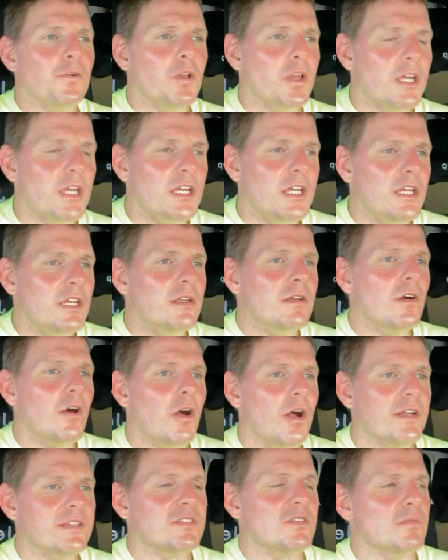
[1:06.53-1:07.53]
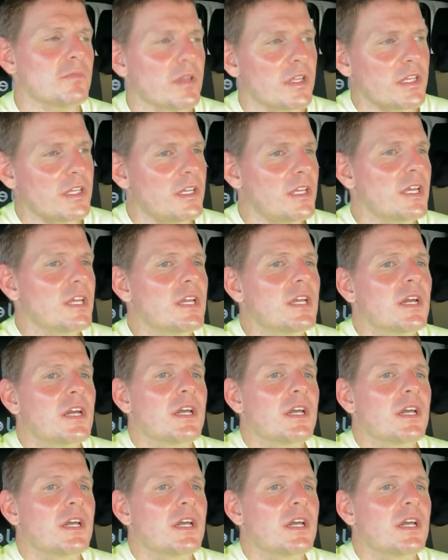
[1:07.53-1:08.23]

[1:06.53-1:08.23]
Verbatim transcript: lady, awesome lady,